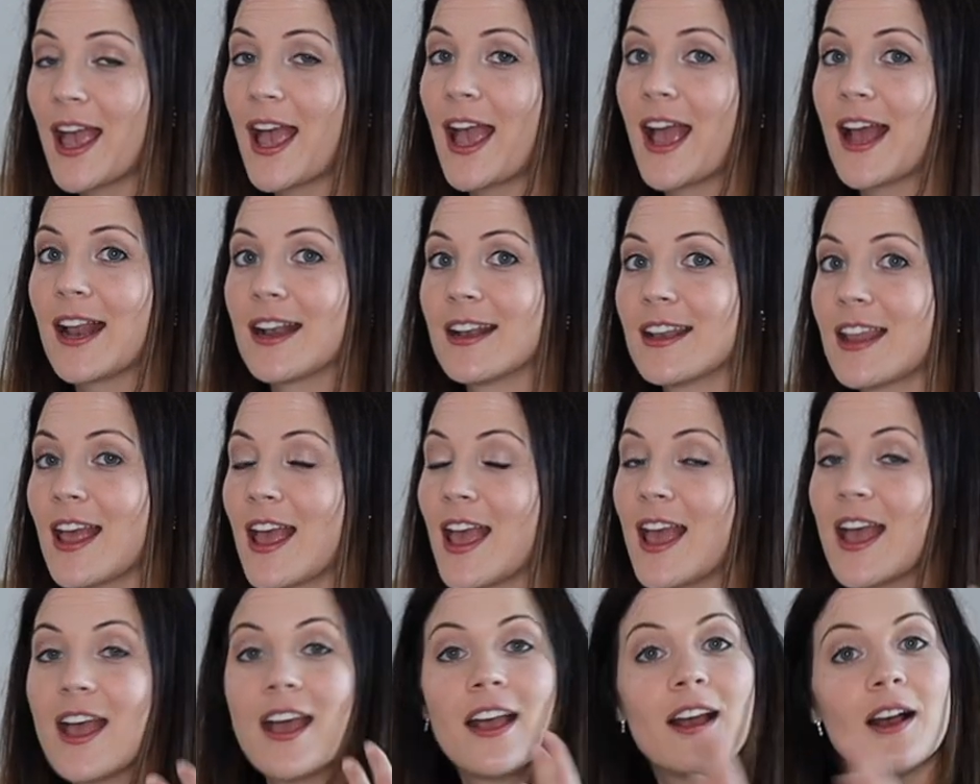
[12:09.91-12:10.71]
and
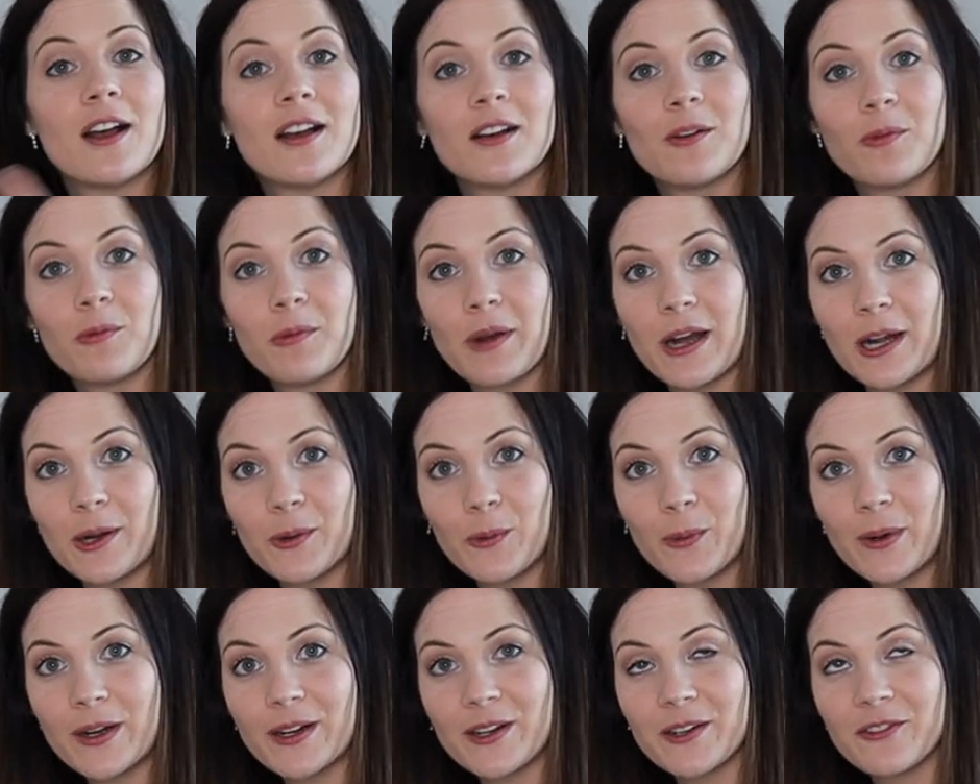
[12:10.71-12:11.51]
where
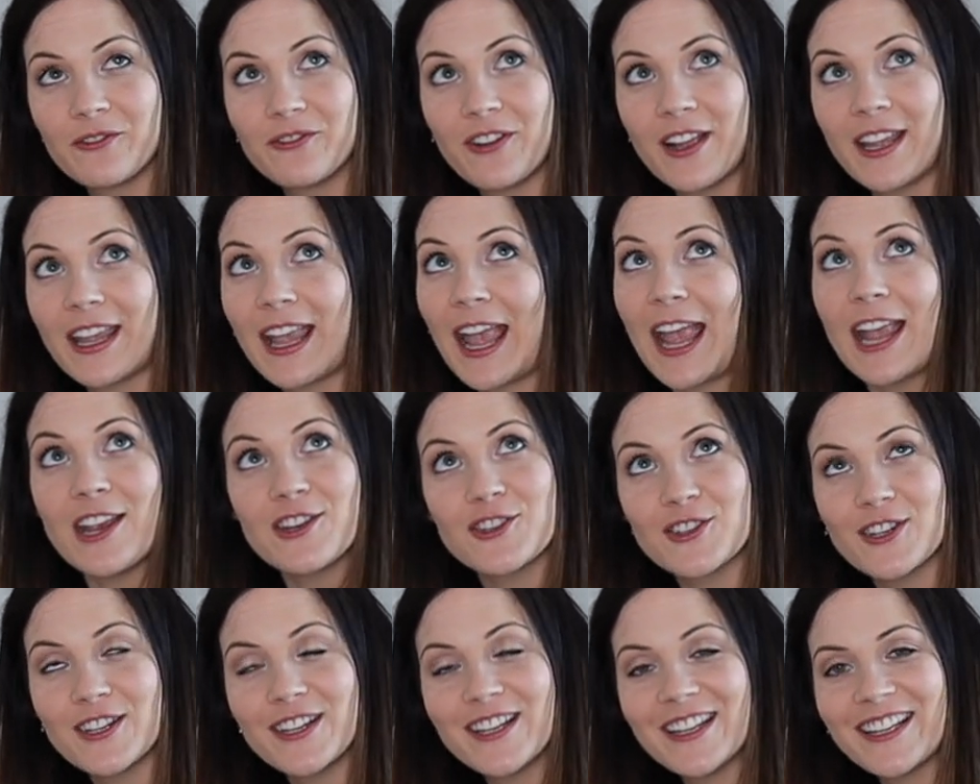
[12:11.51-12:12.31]
we're
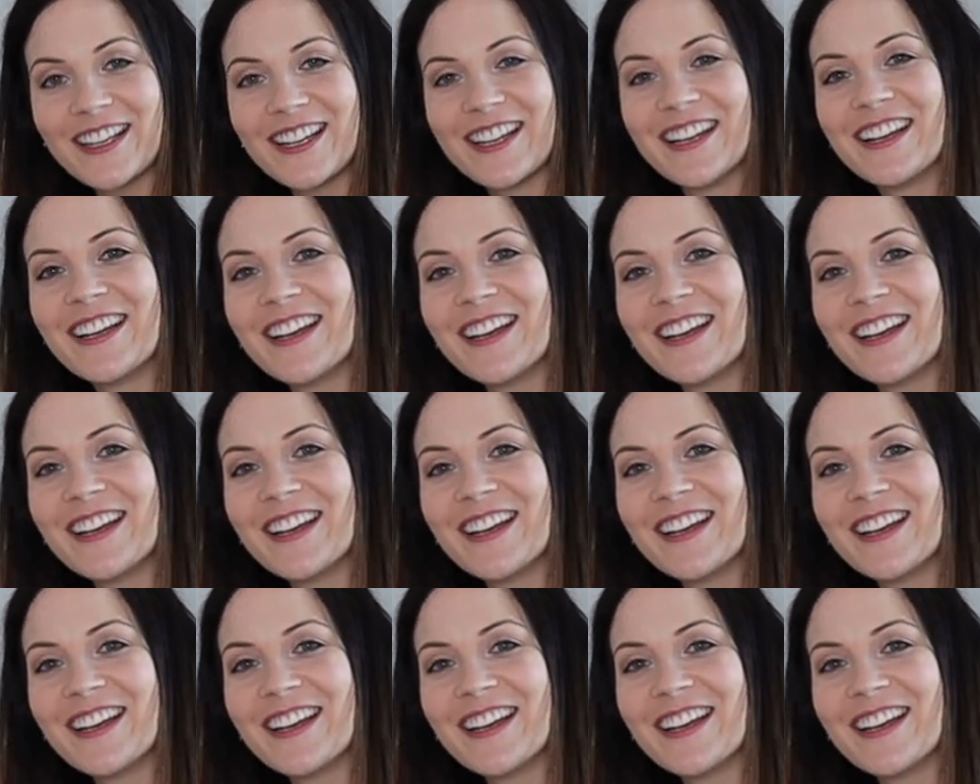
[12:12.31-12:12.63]
vacationing